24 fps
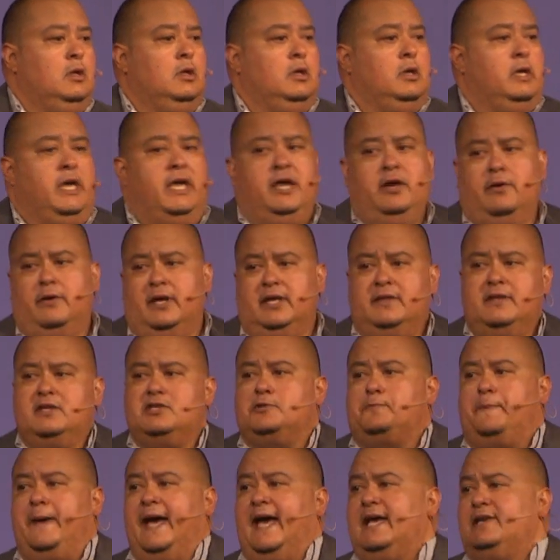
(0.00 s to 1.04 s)
Hearing this
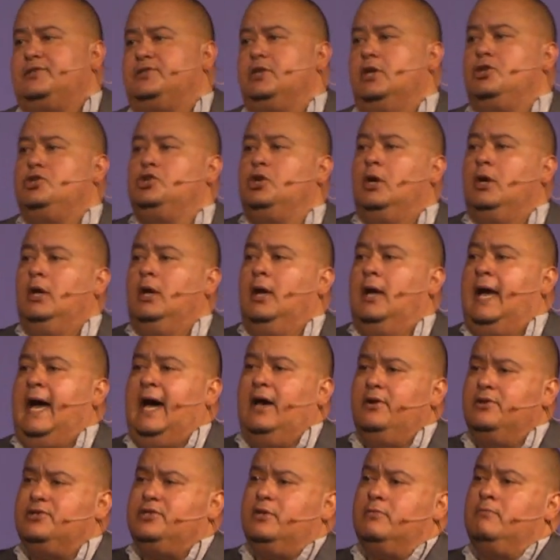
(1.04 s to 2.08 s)
passage, how
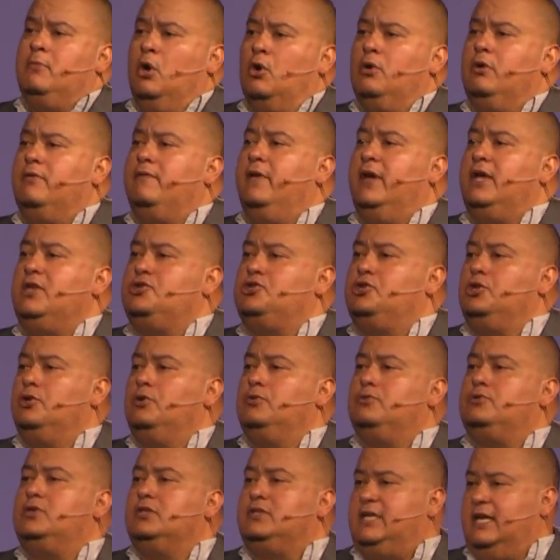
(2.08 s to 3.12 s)
does it motivate you
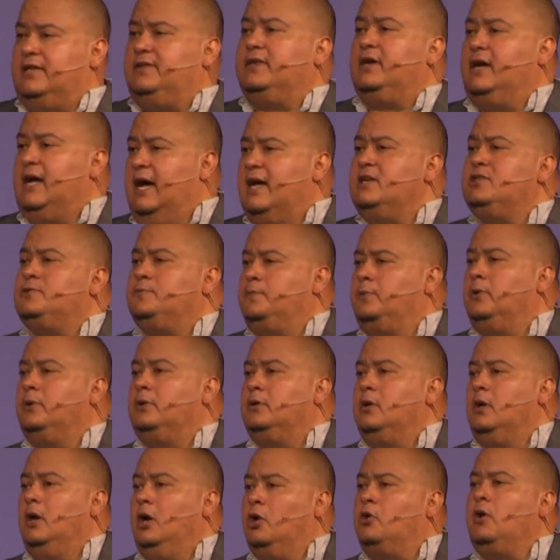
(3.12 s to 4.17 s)
to take the gospel
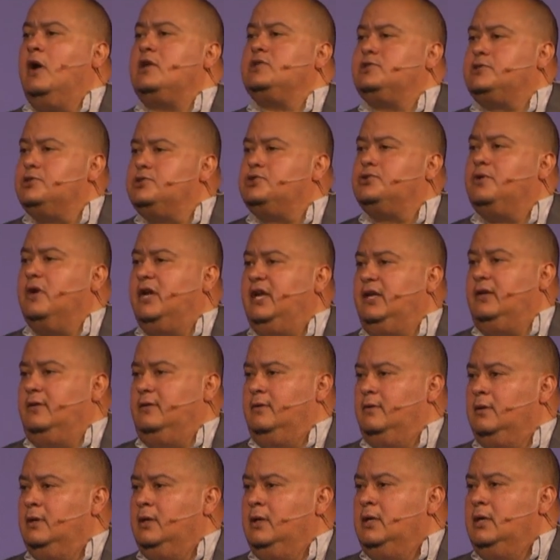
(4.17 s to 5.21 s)
across the street,
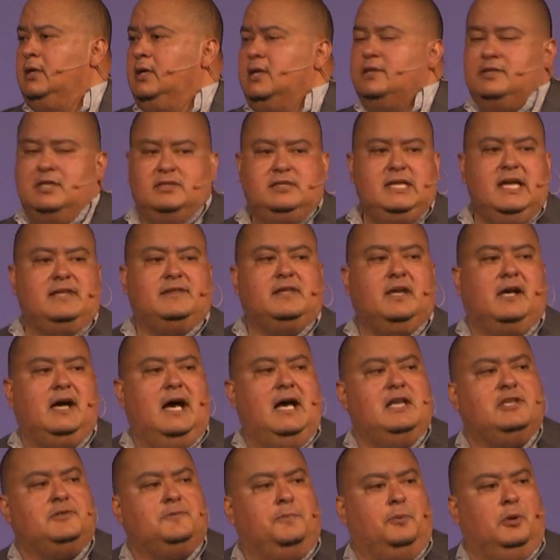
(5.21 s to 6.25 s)
to take the
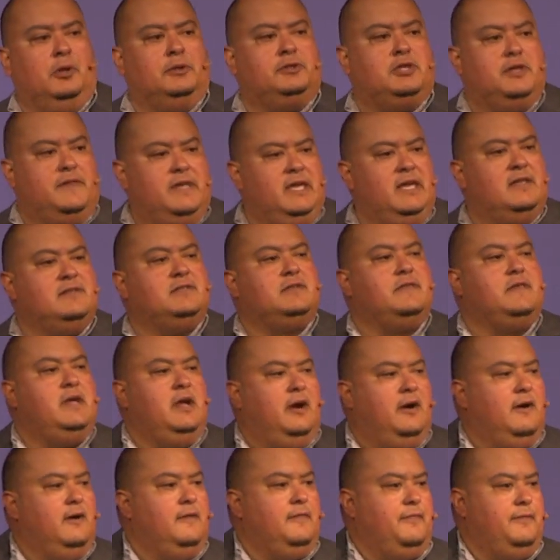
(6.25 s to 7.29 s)
gospel to the ends of the
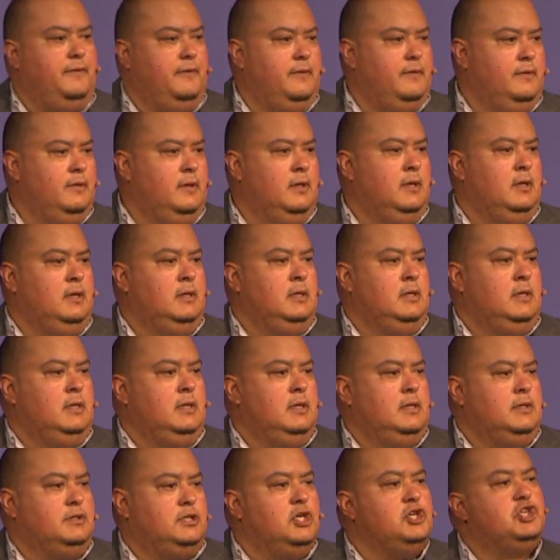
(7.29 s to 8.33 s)
earth,
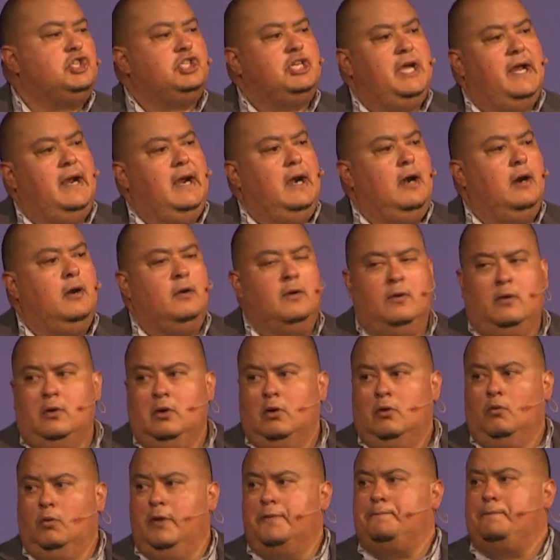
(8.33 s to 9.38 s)
to share
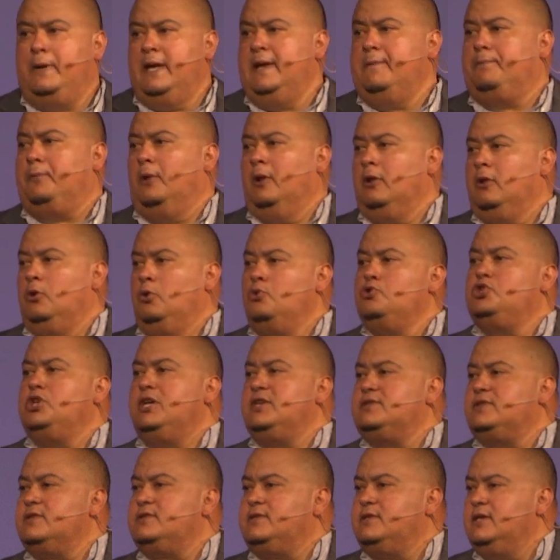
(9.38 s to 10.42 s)
with people who
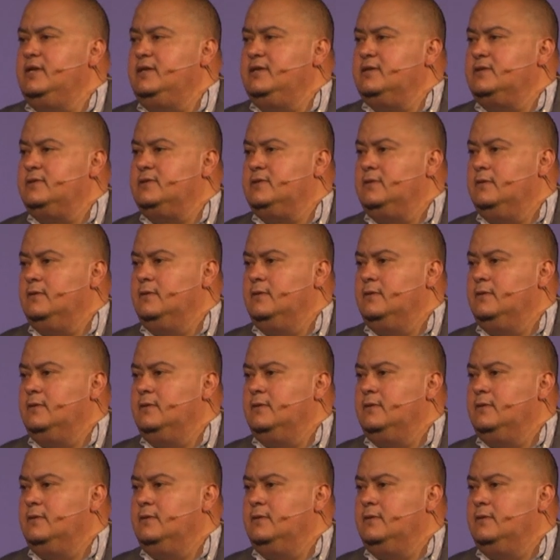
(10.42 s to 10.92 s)
Jesus is?